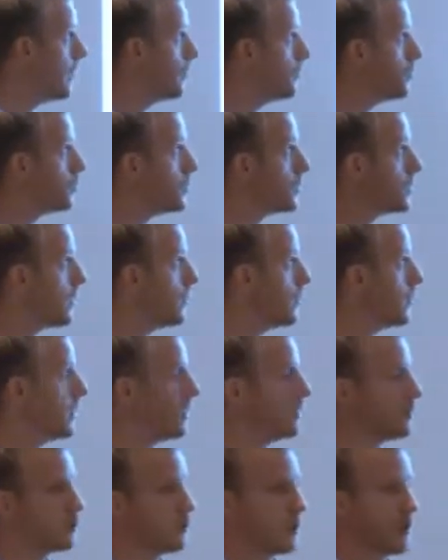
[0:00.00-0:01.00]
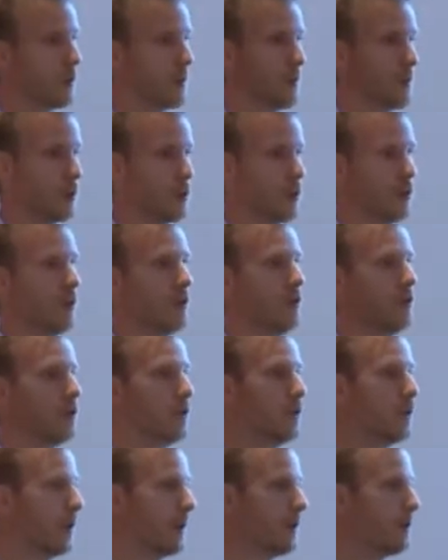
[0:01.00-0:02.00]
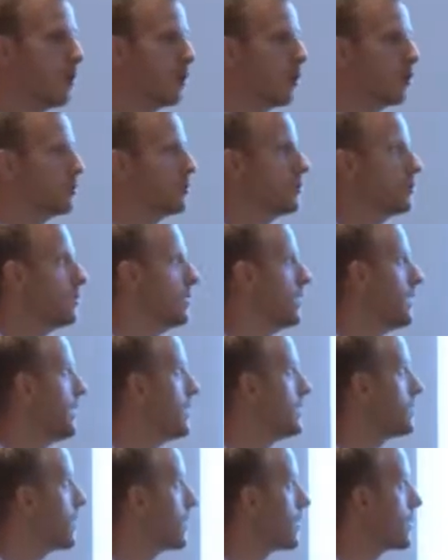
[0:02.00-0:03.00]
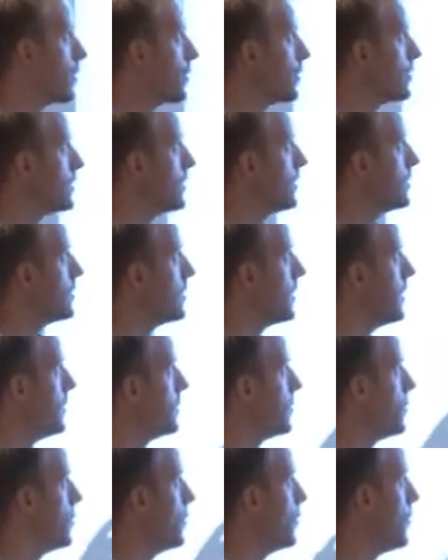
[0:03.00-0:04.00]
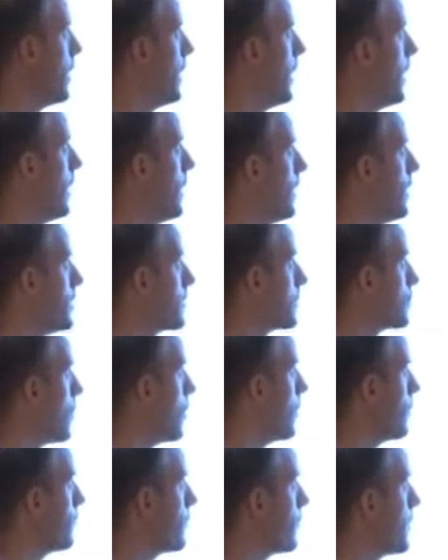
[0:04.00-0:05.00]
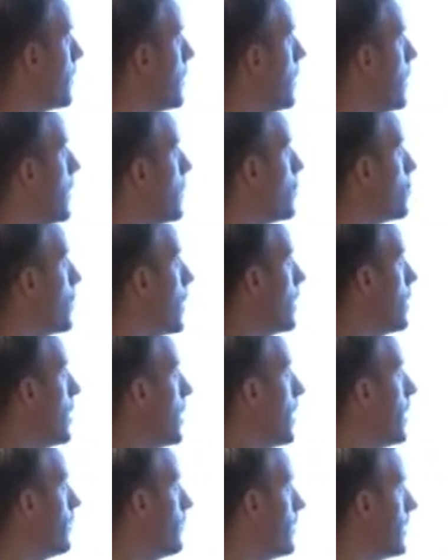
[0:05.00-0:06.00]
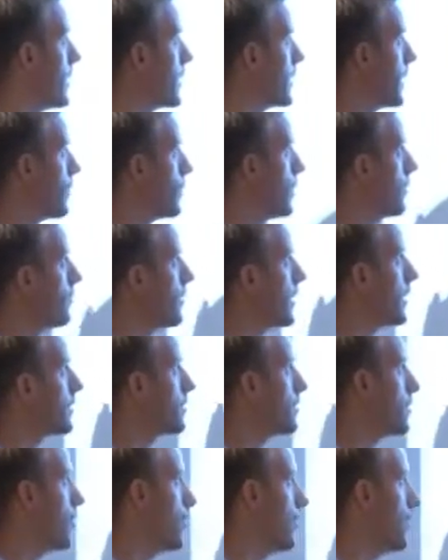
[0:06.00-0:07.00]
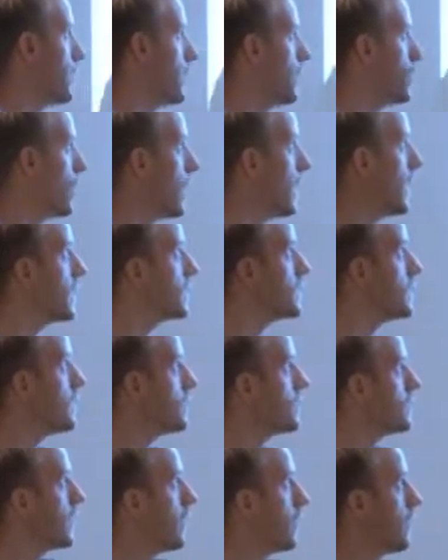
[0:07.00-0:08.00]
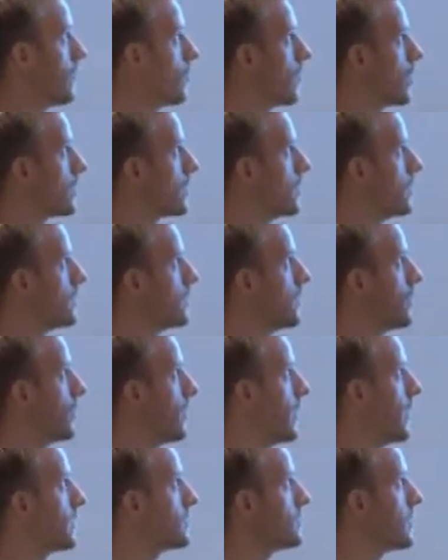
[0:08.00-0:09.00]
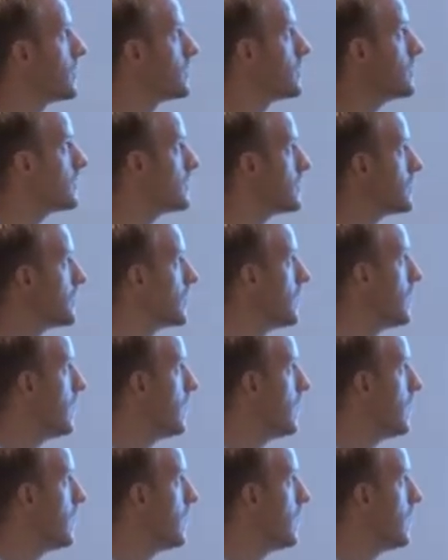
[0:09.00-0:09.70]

put them into our model, who then plots each of the currencies into this graph, where you have the carry effect on the y-axis and the volatility on the x-axis,